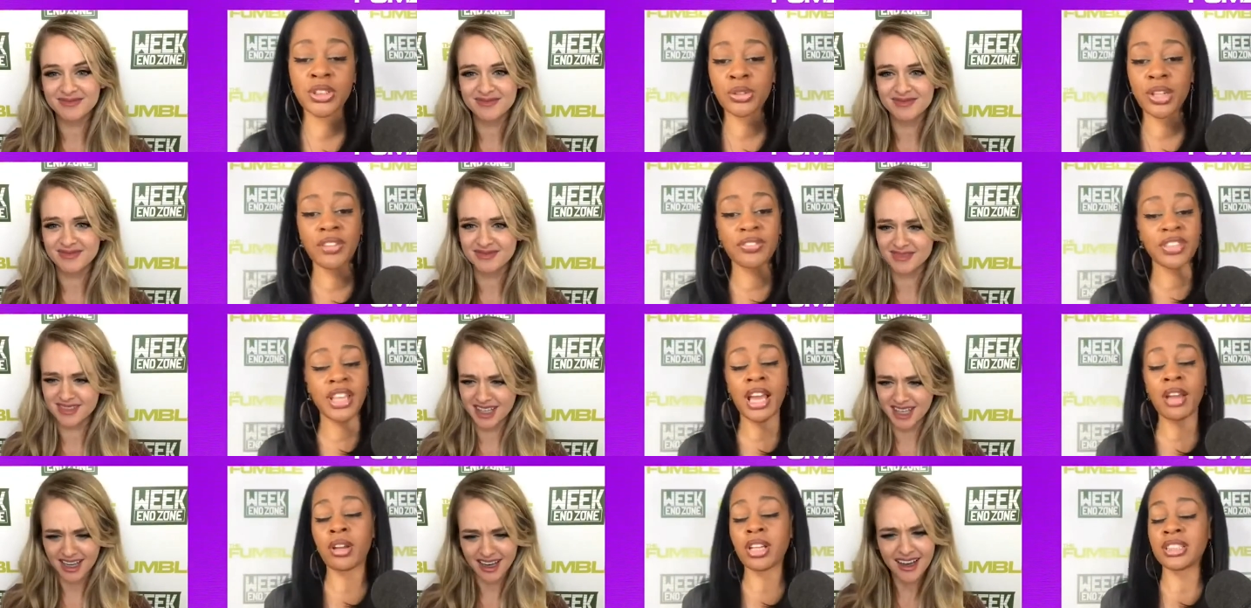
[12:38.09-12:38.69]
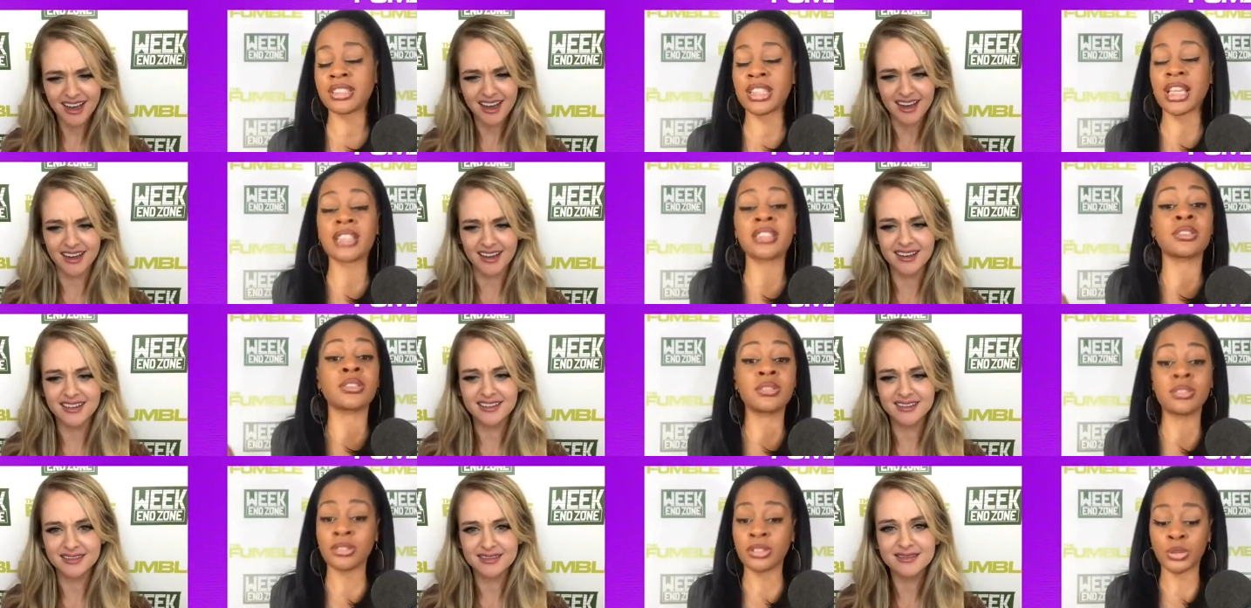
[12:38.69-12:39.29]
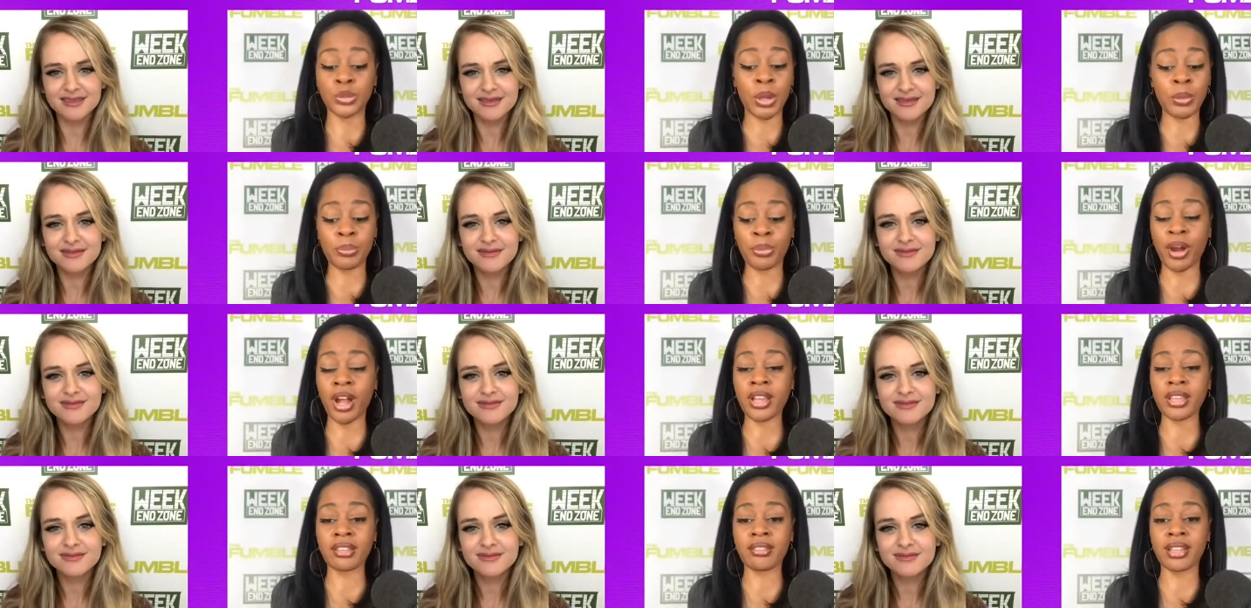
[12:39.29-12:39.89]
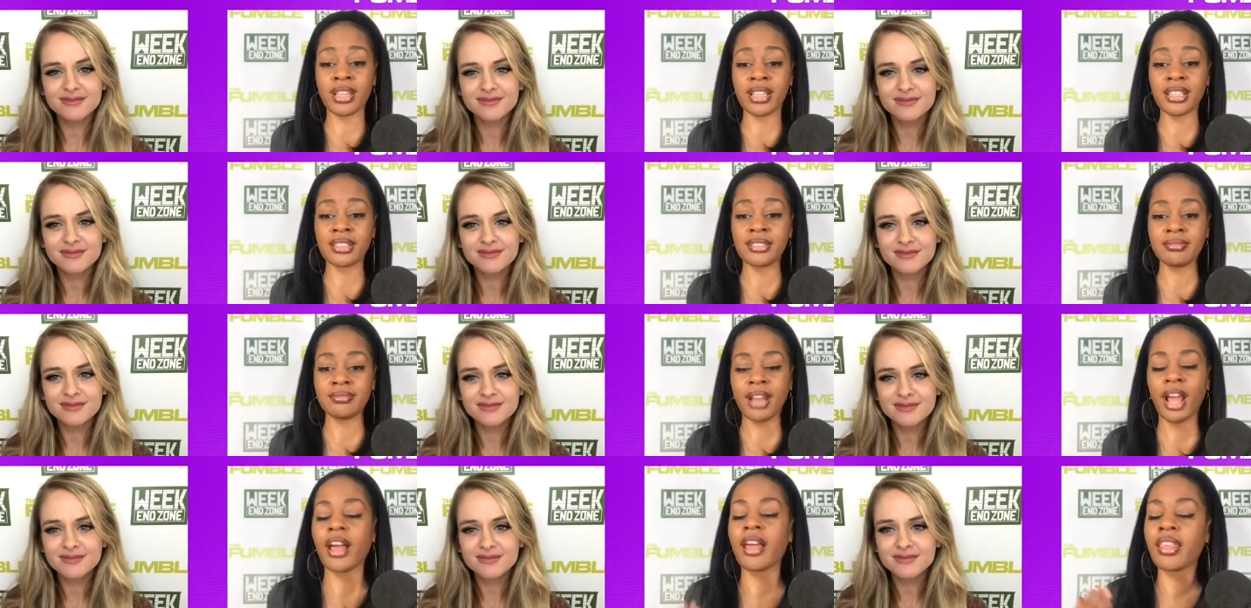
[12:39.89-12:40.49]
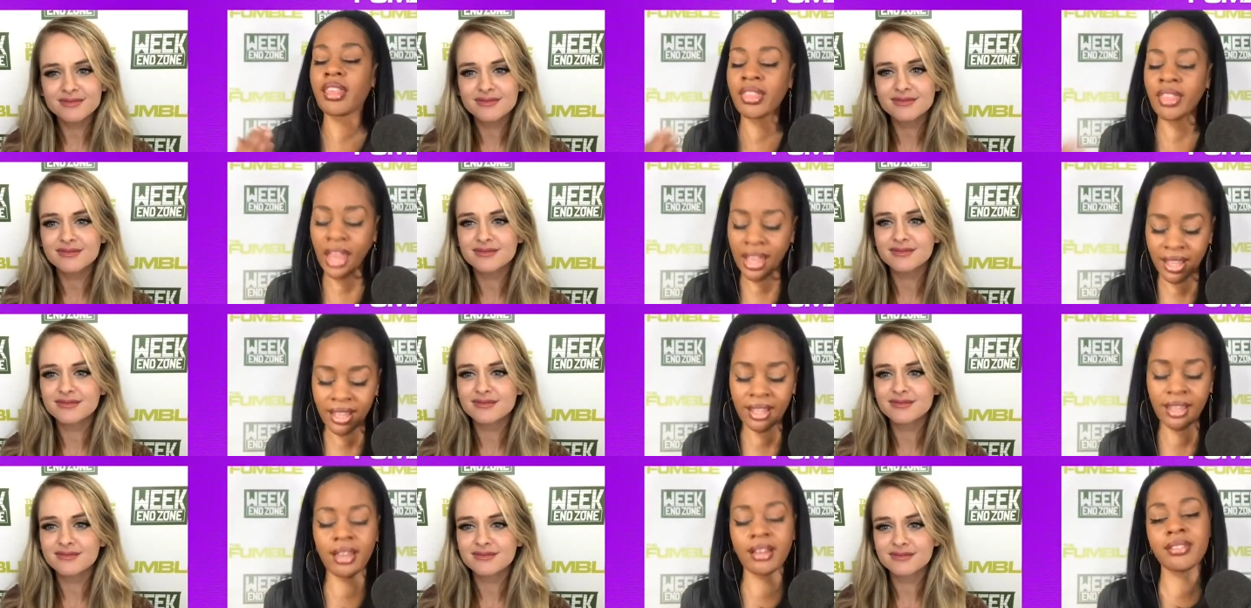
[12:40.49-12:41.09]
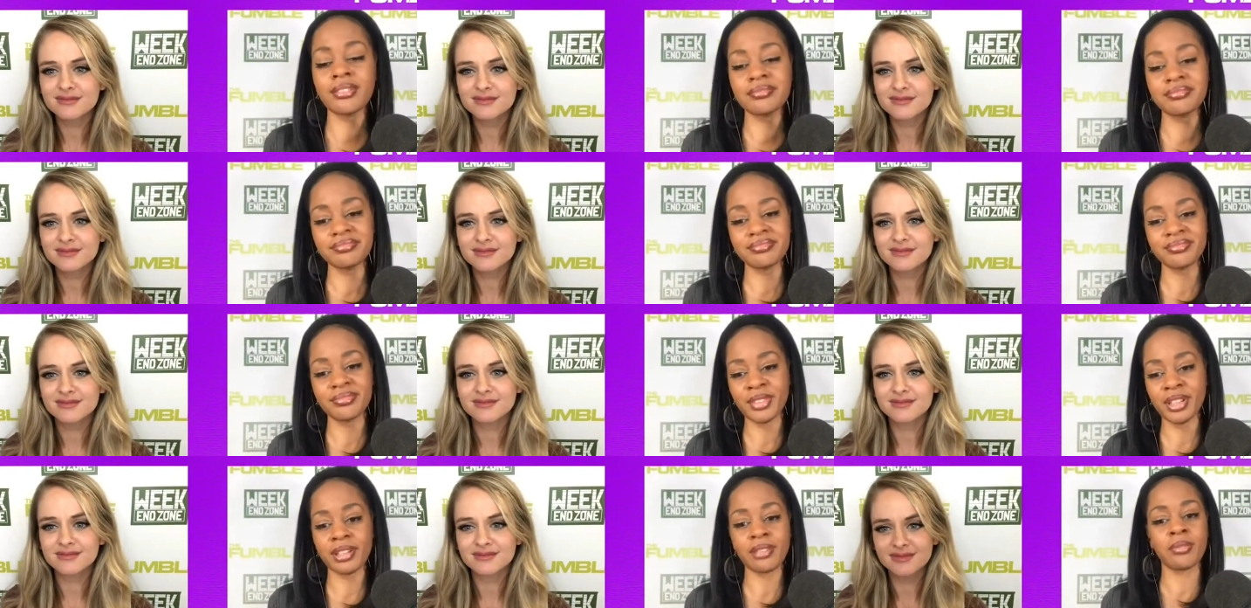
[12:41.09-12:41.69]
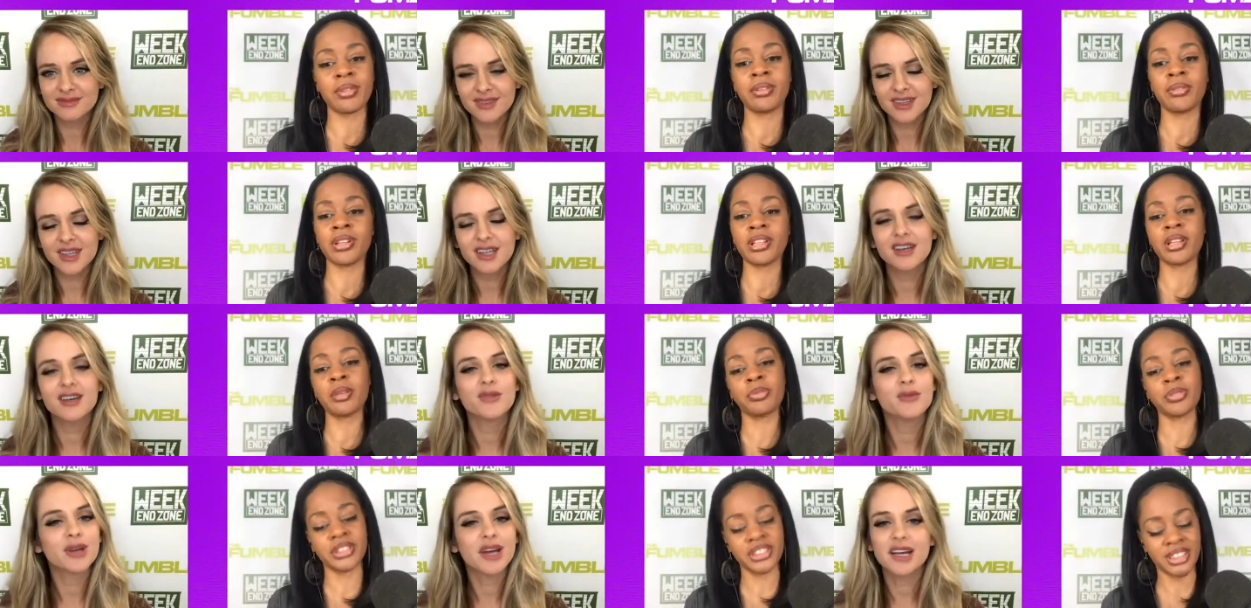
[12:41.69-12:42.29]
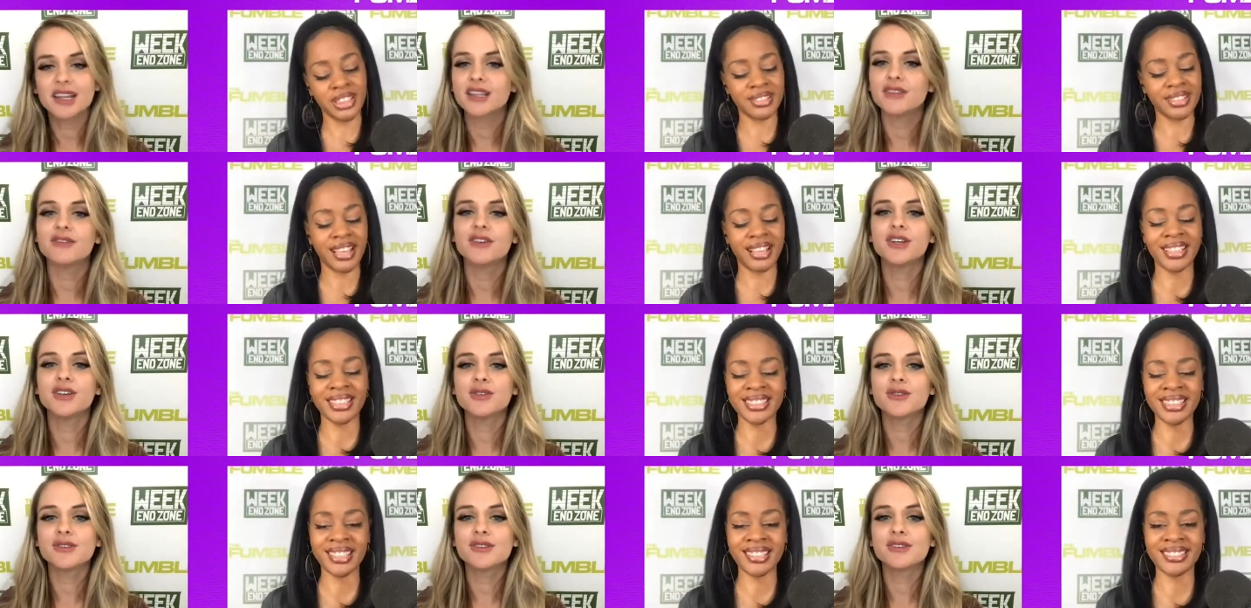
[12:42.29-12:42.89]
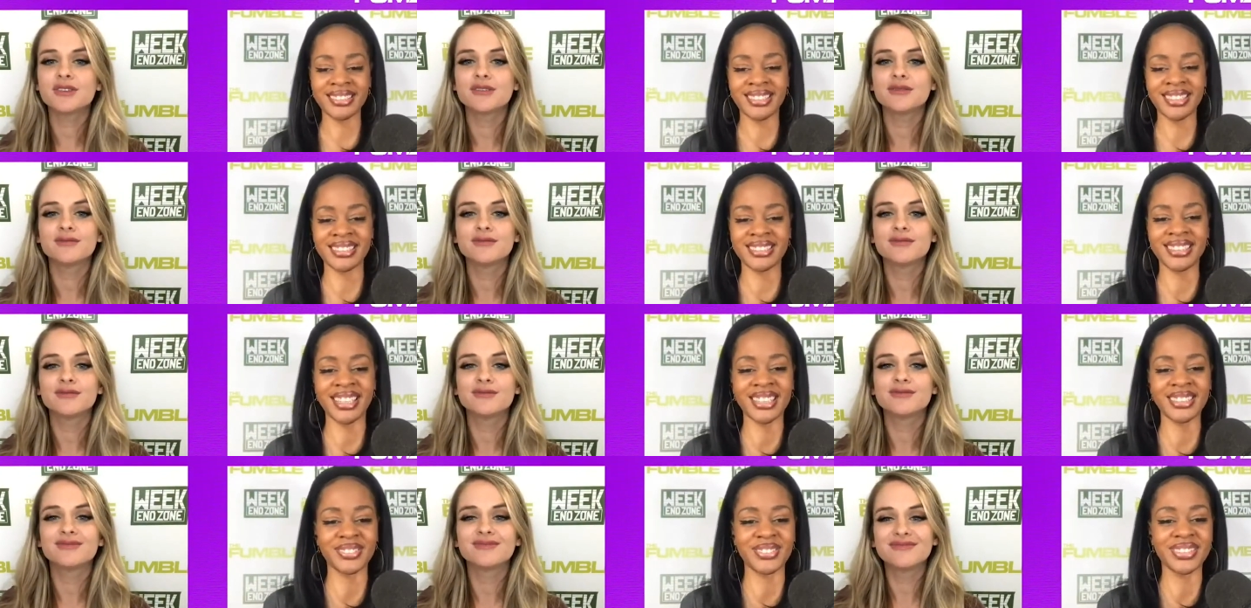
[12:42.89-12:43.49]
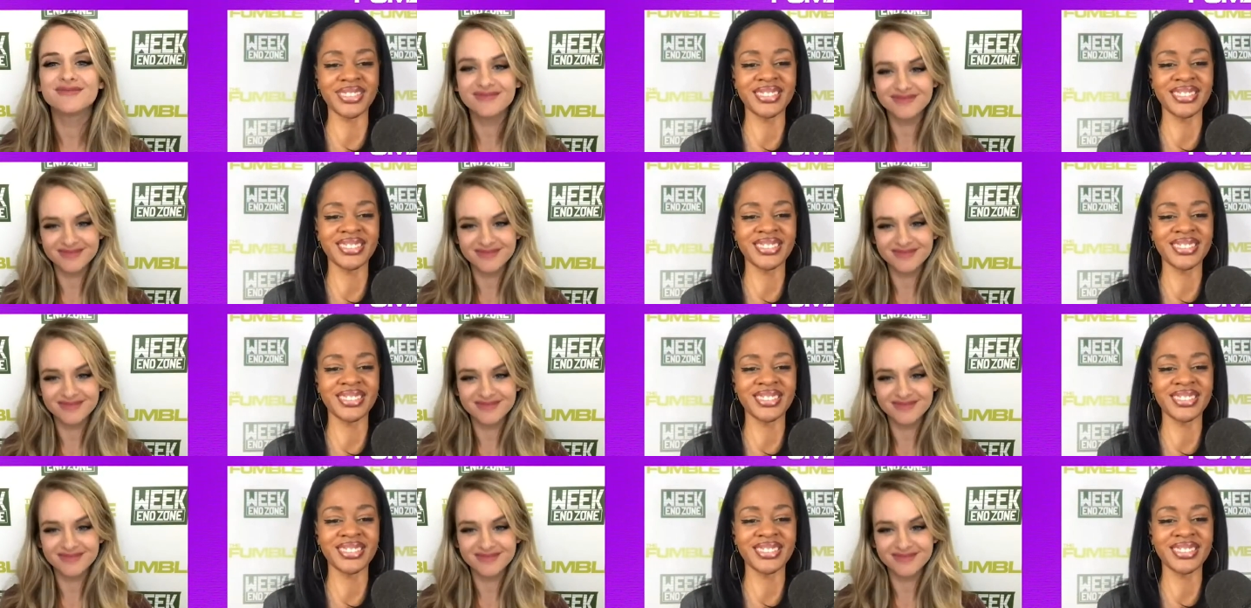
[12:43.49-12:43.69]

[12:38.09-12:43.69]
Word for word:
Speaker 1: We if that if that's what brought you here, Thank y'all. We, we really appreciate that. Let's get into this next